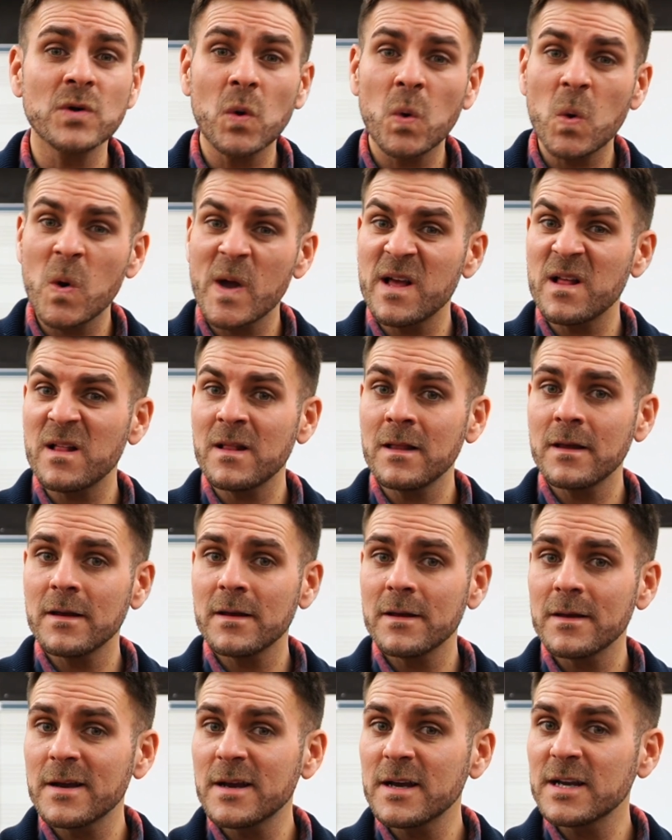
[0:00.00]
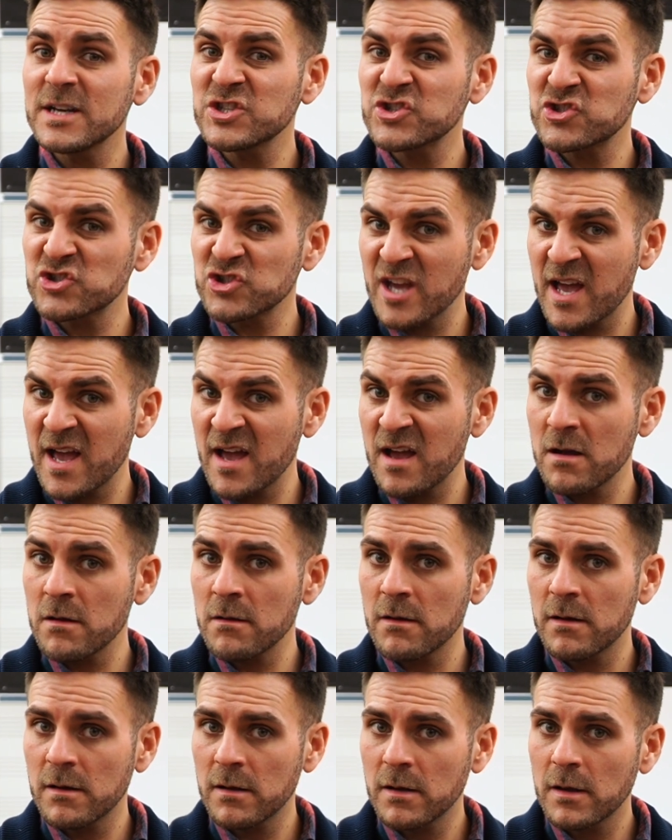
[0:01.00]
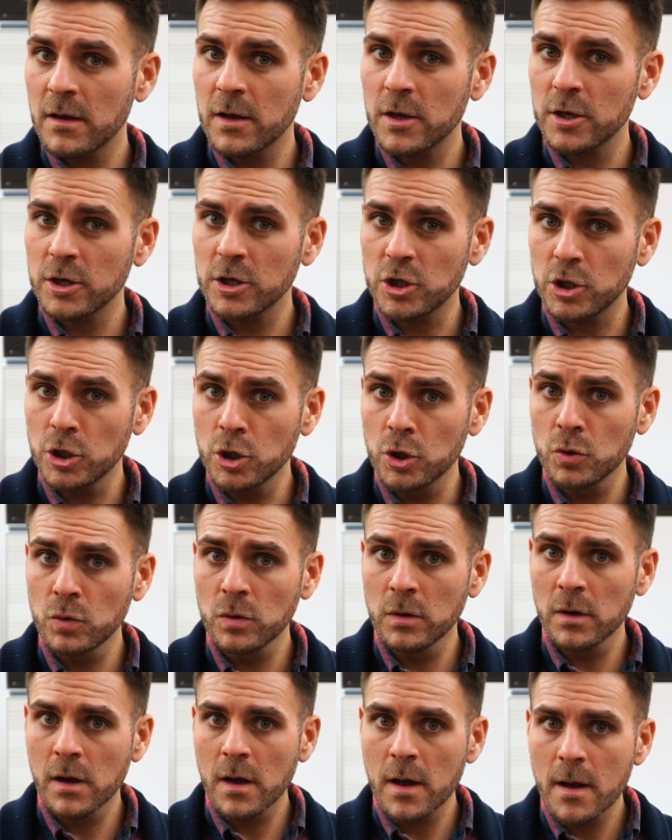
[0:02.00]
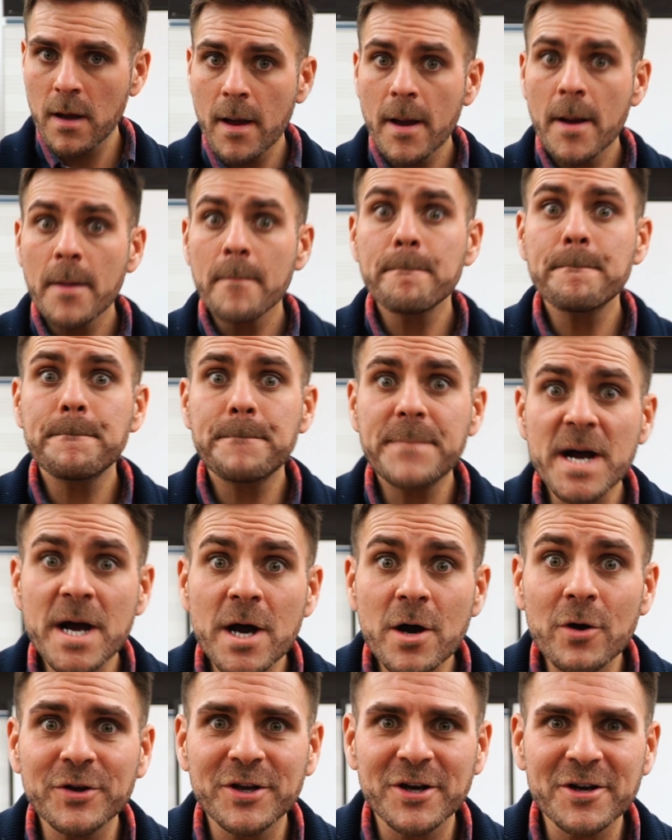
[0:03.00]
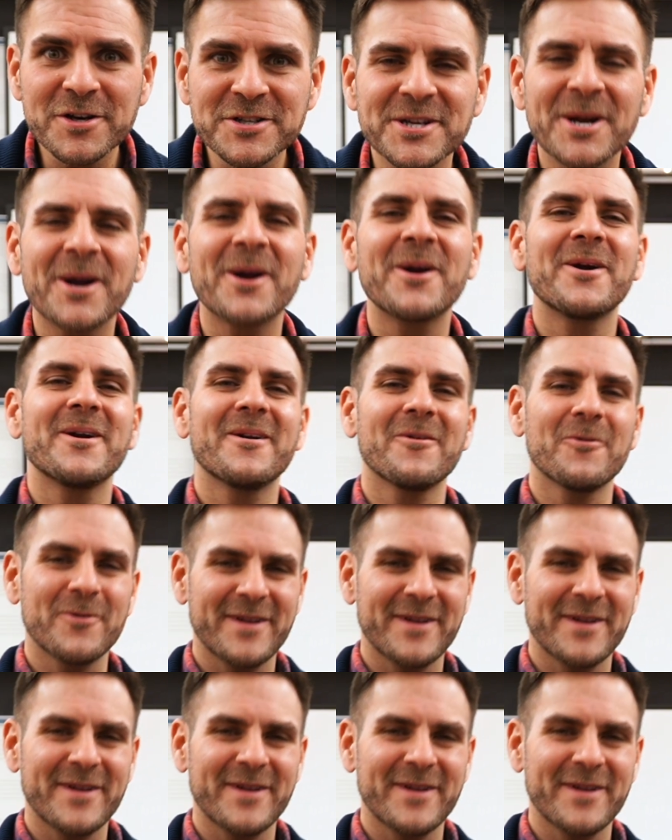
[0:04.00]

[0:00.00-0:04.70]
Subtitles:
We'll scare you. Boo! Your turn.